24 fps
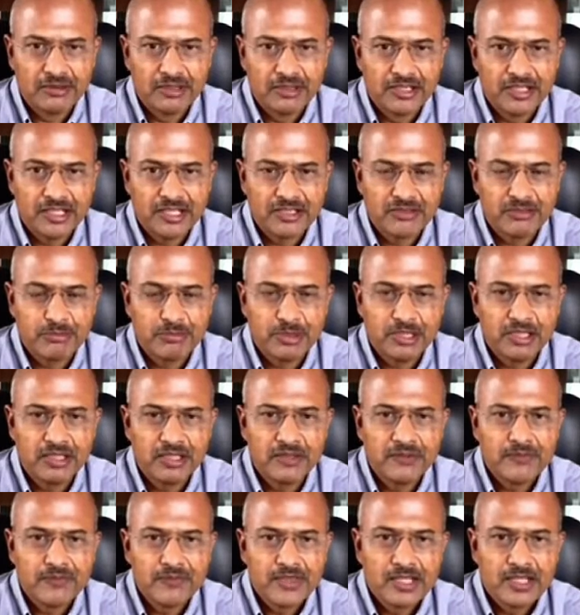DRHP,
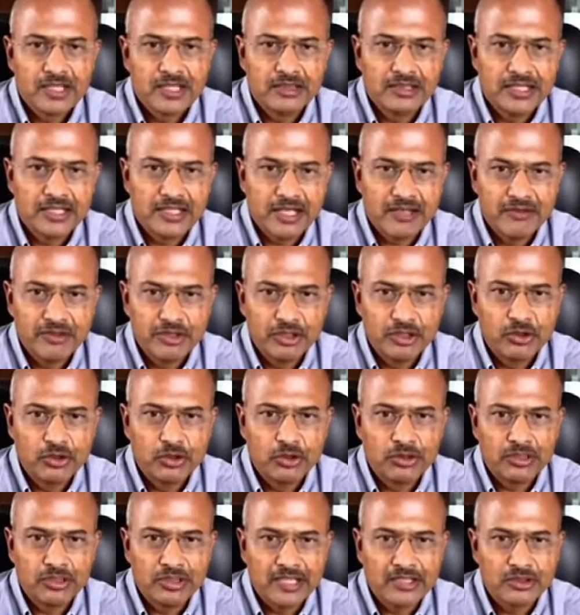their revenue
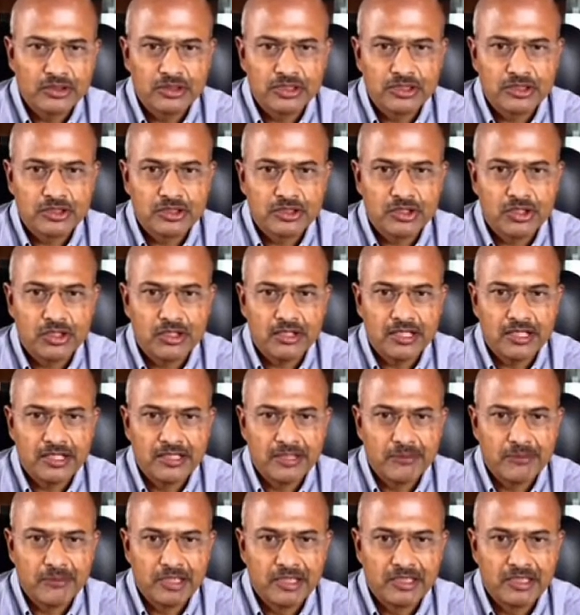growth actually stalled and the
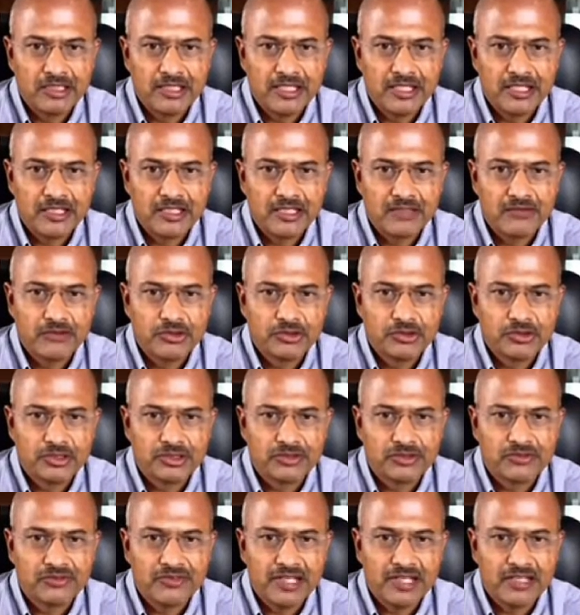monthly active users
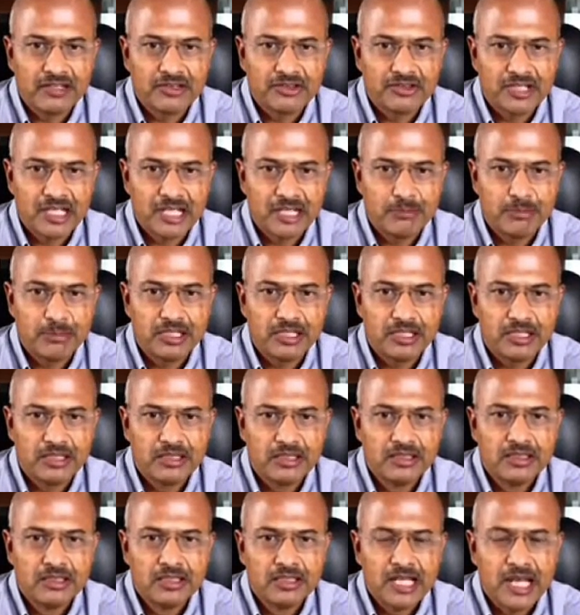fell sharply.
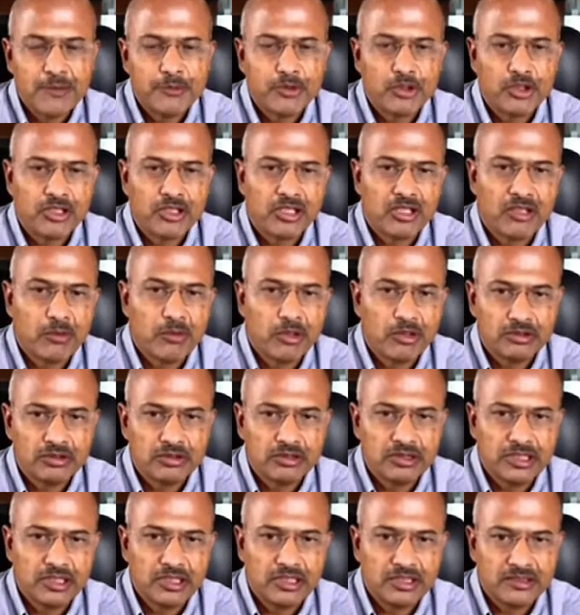I'm talking about
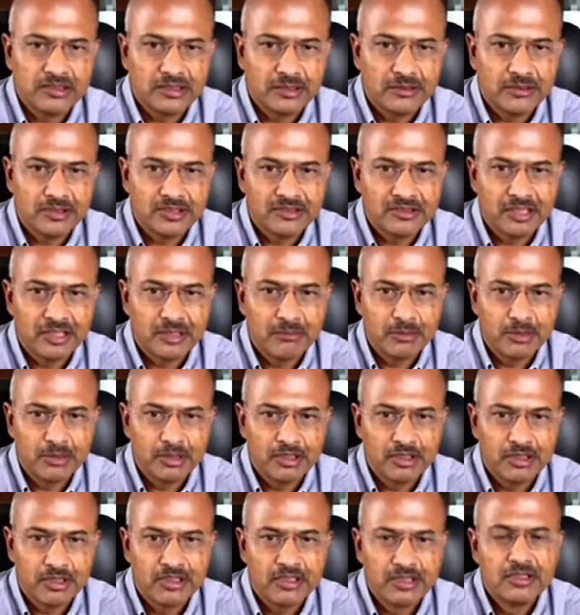the
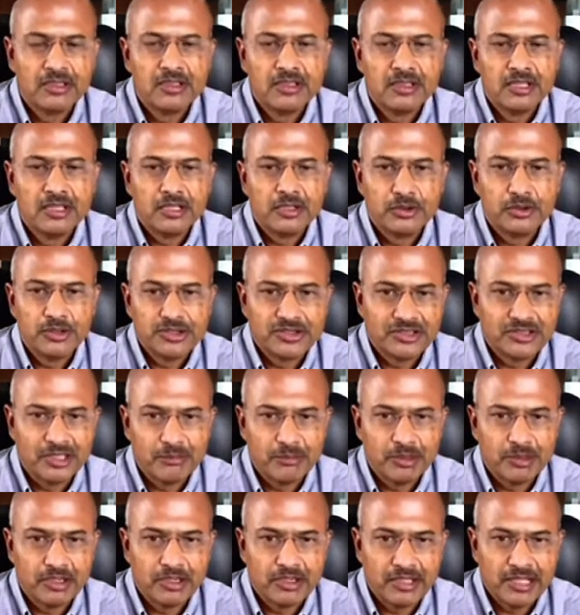December to
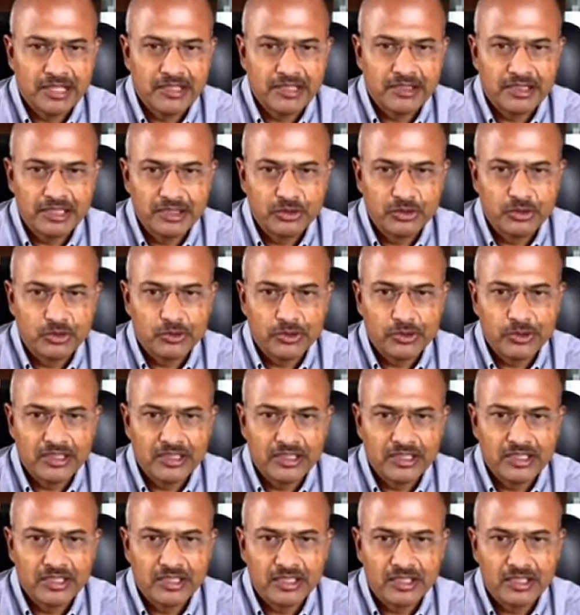December 19 to
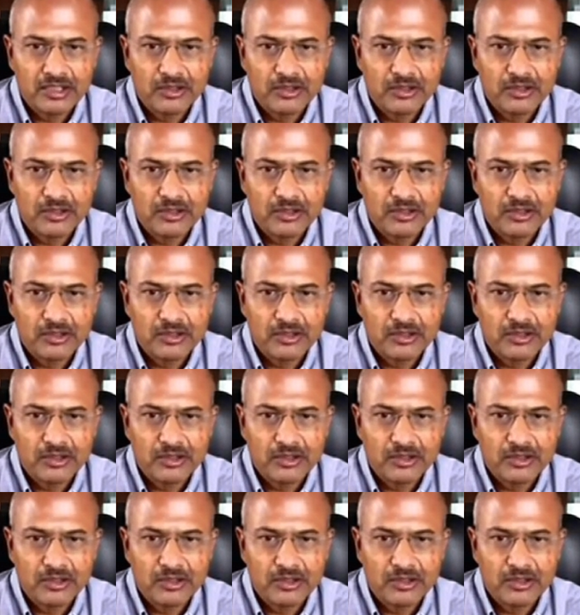20,